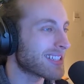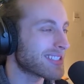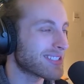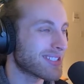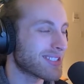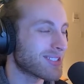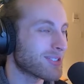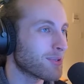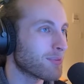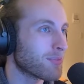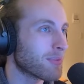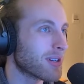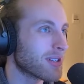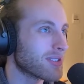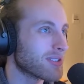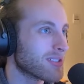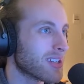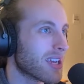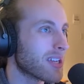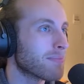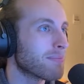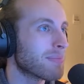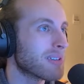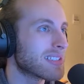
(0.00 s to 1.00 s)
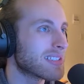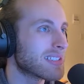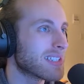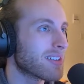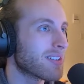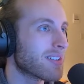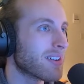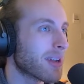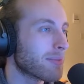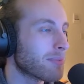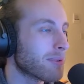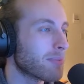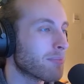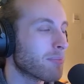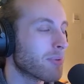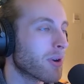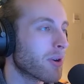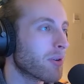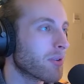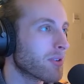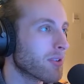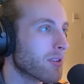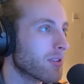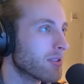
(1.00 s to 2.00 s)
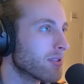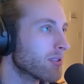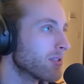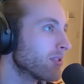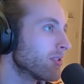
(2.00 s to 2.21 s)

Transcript: that's just too much. I'd miss out. I'd be broke.